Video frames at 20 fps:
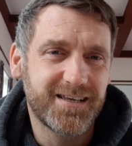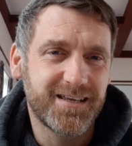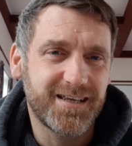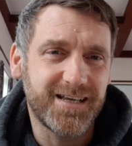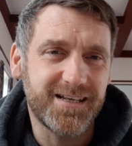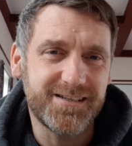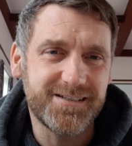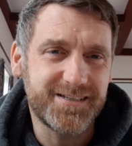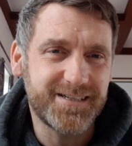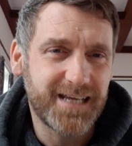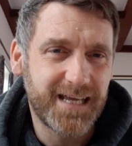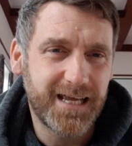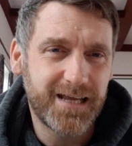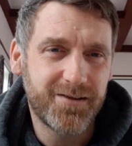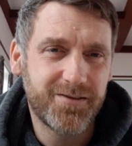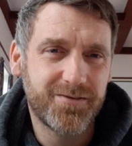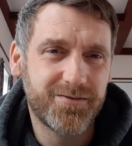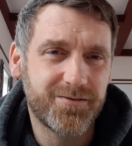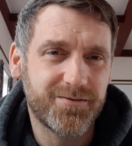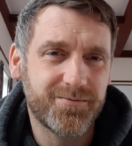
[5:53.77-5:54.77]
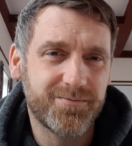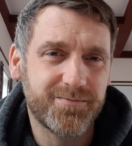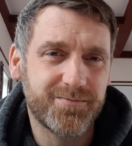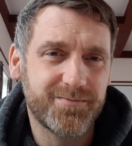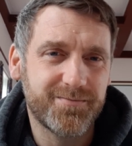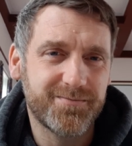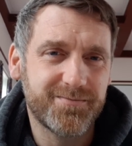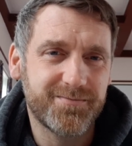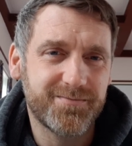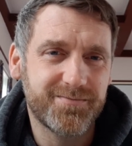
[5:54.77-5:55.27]
In death,
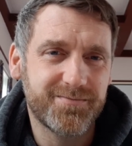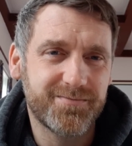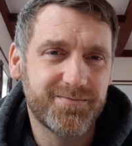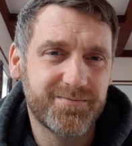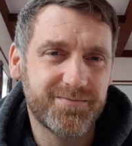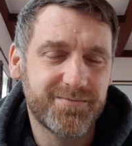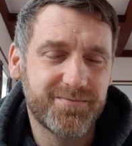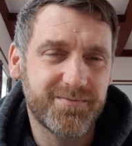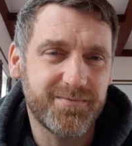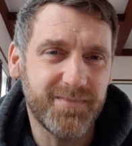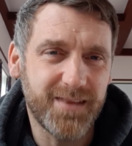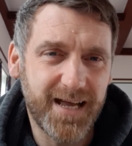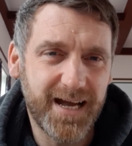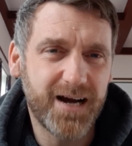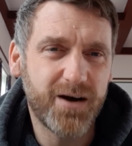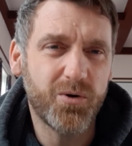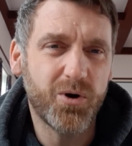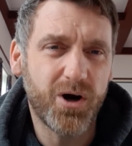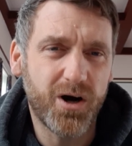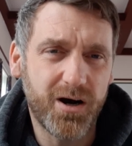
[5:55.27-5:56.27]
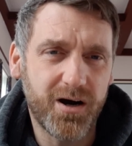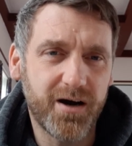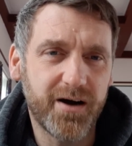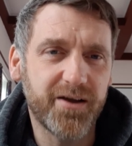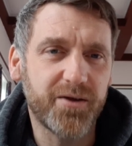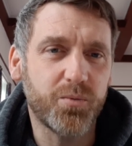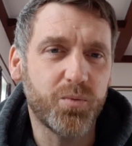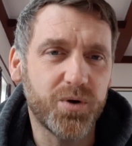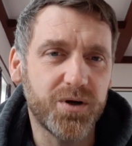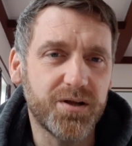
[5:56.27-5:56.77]
now
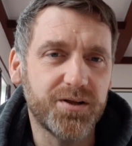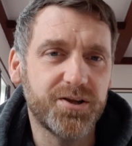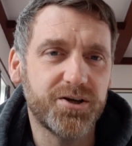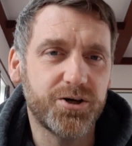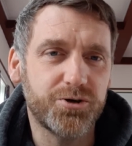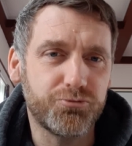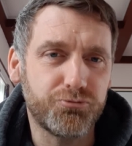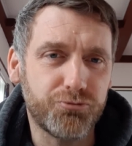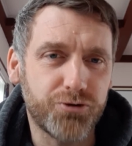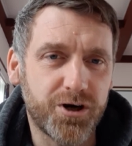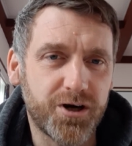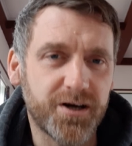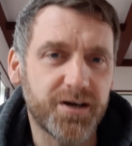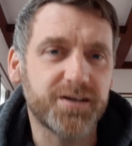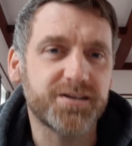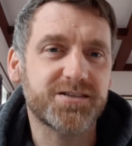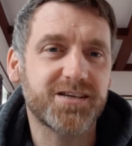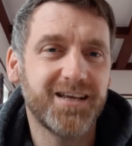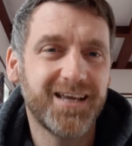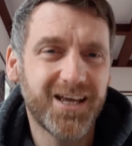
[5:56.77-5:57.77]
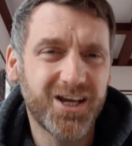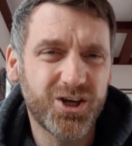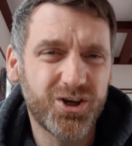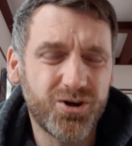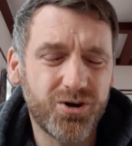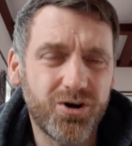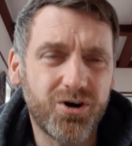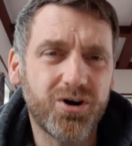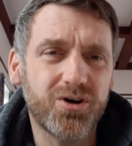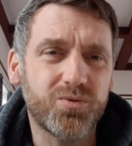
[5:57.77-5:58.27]
I will arise.
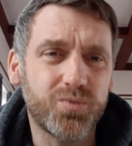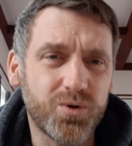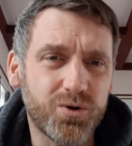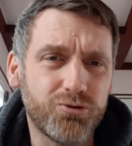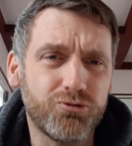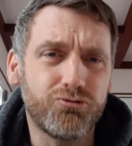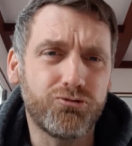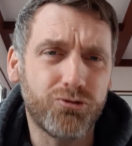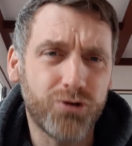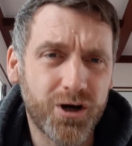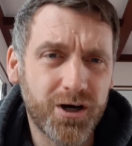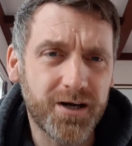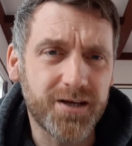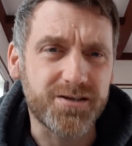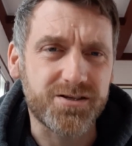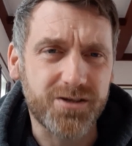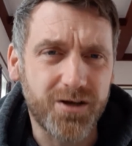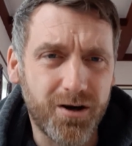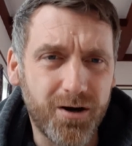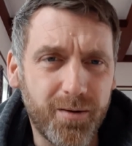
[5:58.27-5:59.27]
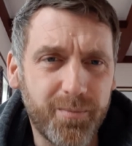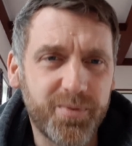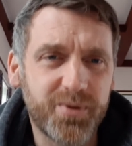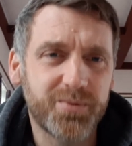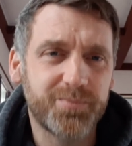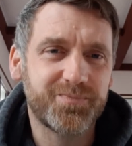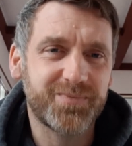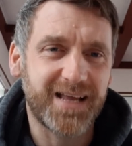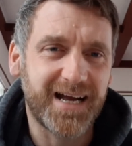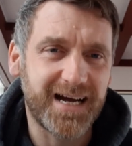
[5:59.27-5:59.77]
God will rise
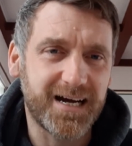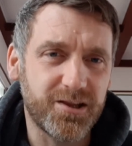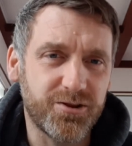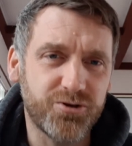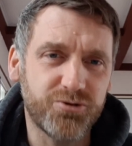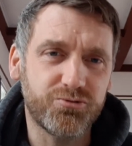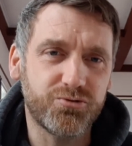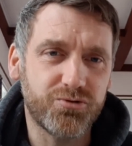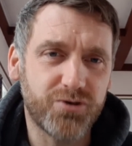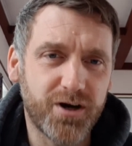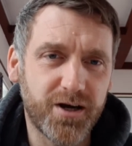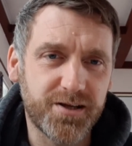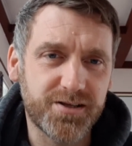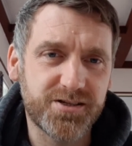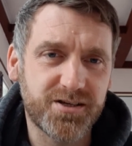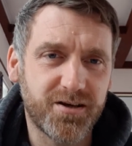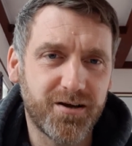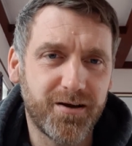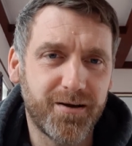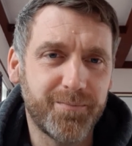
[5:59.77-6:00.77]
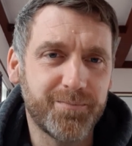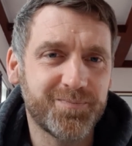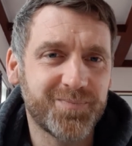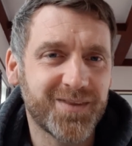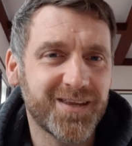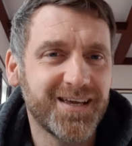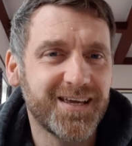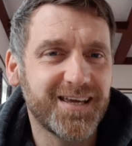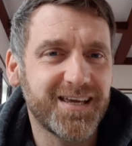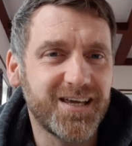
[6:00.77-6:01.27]
up at the right time.
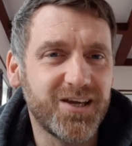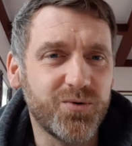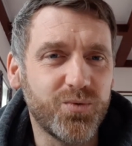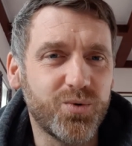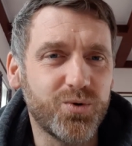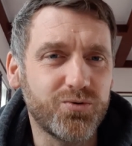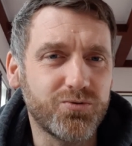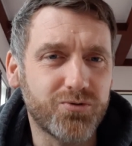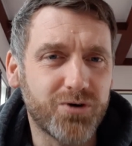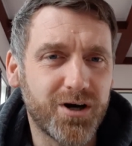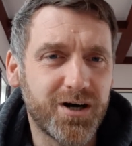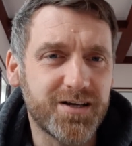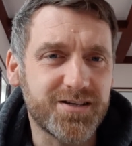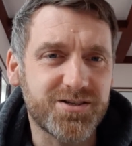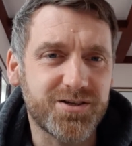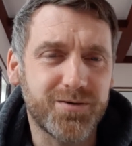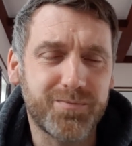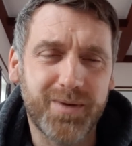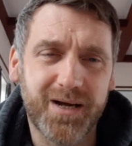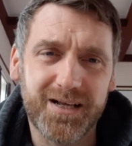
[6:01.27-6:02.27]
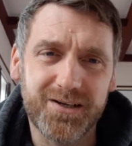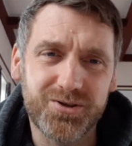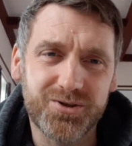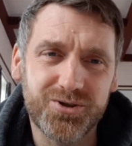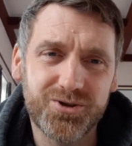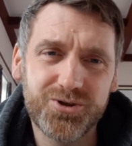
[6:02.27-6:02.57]
He will rise up and